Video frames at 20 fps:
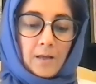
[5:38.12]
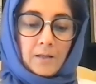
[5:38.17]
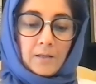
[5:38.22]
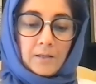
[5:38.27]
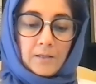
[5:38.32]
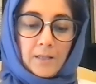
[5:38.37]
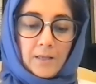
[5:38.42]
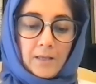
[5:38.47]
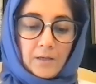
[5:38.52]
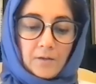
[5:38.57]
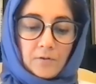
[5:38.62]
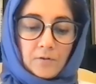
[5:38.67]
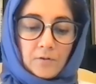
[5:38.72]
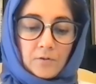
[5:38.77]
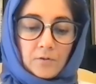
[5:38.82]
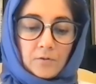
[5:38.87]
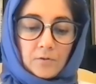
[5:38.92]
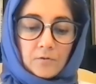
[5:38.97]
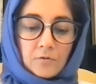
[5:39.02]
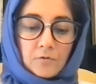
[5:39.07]

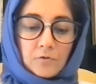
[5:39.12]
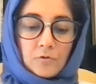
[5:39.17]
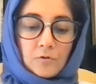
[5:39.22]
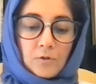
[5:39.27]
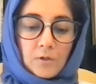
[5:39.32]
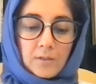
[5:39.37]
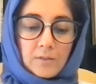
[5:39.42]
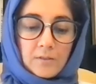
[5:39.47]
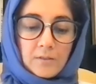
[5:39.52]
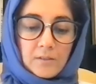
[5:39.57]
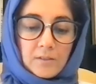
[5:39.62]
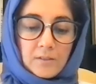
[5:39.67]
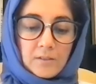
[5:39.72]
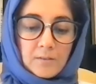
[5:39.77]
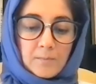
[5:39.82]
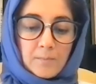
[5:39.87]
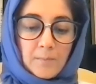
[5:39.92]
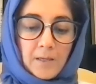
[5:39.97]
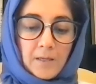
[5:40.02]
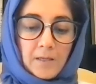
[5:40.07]
Later, to his
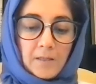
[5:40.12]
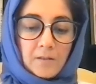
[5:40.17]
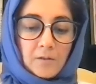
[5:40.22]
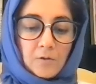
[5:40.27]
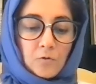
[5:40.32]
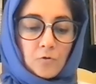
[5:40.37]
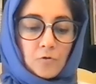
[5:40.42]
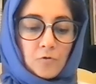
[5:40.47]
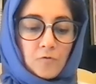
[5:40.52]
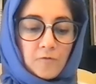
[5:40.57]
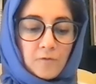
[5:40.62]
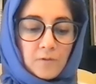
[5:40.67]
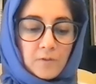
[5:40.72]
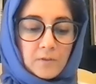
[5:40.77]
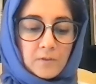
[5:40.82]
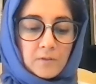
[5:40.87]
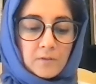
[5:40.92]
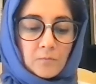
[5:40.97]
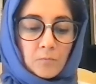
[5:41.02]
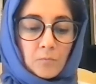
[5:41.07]
dismay, the
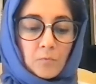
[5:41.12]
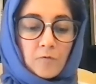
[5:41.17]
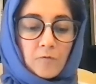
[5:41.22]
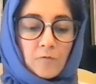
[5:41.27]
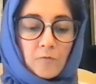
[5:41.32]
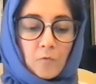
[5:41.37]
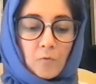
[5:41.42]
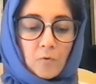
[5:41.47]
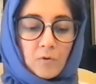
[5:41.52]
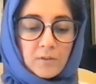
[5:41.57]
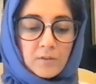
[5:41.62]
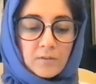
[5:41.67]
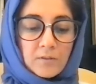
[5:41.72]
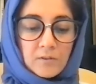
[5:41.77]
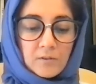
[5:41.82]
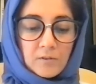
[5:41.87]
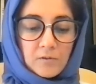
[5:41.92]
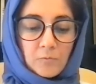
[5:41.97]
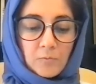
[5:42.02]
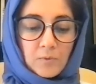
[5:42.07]
Kufans were forced
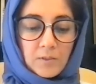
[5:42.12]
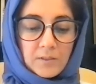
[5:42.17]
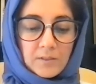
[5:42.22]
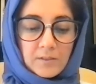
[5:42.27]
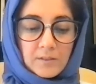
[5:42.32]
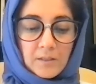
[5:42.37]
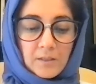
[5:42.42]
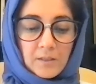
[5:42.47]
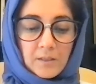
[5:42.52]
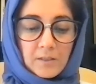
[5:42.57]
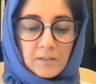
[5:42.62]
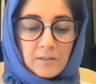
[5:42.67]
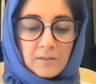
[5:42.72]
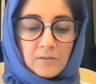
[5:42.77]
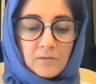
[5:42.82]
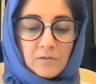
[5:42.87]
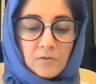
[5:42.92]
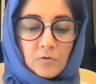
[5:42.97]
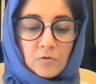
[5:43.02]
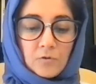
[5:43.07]
to switch sides
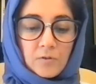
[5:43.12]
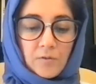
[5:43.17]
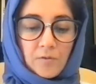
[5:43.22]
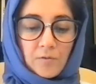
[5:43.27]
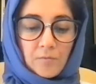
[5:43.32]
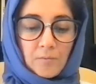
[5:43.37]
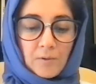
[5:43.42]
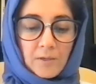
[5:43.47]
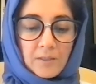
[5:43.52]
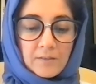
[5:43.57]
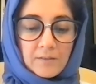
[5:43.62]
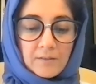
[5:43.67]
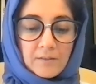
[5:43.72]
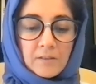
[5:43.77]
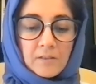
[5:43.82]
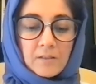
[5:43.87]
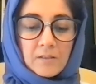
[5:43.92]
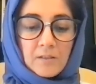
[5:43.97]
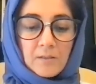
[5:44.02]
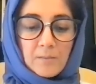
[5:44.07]
due to threats and
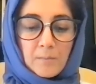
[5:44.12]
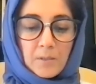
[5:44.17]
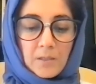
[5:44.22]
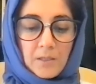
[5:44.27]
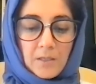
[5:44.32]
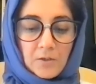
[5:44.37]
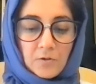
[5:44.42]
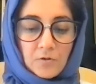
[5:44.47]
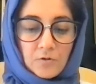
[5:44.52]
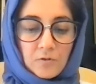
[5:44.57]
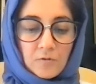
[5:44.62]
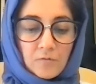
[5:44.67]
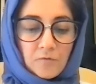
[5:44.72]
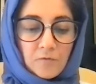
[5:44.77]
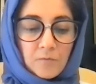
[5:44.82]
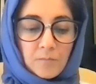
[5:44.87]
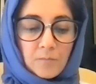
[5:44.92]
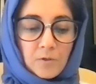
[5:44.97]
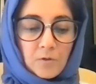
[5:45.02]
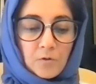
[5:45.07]
intimidation
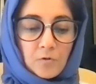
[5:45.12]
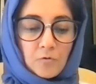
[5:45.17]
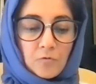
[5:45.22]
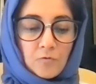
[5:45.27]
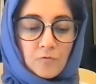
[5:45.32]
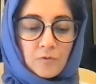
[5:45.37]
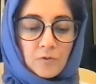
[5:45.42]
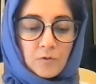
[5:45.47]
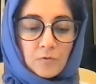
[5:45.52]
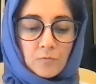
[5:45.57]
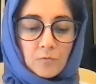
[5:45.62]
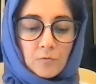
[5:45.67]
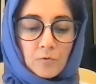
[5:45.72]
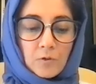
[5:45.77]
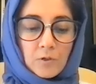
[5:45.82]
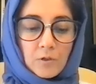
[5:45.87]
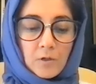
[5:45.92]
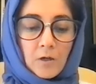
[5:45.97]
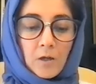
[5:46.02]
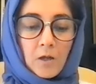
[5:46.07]
from the Kufan
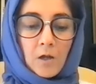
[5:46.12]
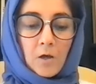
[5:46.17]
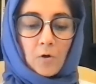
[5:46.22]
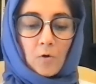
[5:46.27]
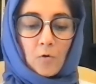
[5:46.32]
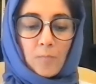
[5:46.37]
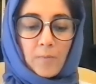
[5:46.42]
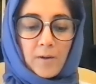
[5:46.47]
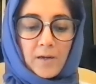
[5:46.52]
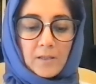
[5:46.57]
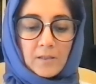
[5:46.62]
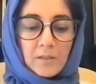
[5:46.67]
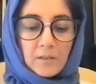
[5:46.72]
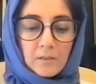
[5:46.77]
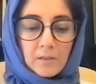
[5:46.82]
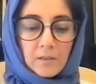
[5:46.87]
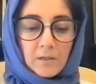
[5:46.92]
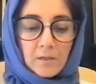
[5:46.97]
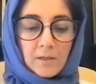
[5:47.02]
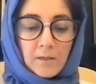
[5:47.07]
ruler,
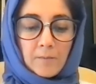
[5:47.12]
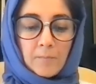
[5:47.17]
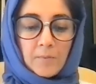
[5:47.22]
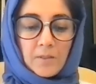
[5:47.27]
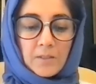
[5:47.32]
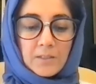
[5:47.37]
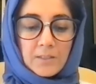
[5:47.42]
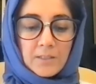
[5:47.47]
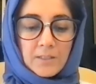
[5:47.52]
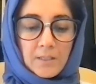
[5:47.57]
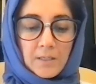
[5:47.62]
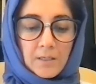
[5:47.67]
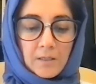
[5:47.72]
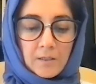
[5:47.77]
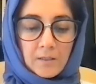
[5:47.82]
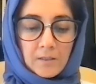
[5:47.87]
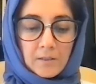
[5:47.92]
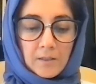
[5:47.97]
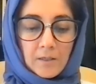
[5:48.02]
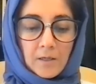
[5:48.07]
Ubaydullah ibn
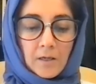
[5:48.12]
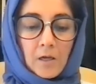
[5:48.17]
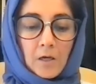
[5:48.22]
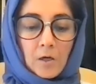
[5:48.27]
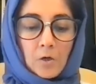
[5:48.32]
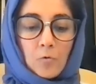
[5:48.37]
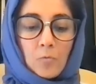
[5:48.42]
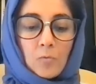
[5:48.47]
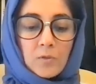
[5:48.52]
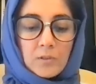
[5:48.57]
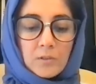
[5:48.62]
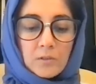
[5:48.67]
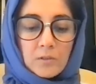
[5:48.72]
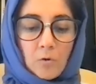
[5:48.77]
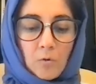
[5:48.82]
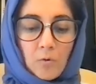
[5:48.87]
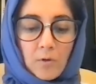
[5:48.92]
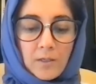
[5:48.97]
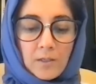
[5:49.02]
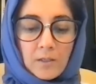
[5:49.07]
Ziyad, who was
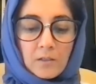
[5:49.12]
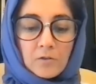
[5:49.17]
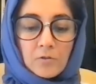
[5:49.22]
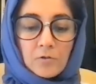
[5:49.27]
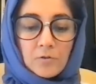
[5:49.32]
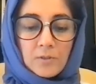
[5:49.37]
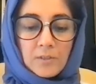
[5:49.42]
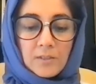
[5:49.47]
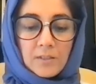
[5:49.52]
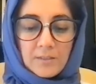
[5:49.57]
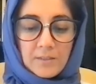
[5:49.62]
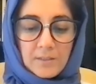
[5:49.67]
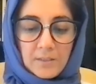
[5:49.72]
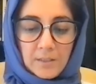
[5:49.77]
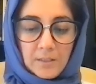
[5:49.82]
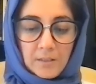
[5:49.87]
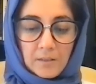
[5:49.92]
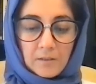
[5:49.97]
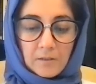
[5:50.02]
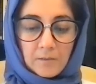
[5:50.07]
loyal to
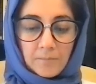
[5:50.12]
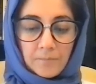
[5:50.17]
Yazid.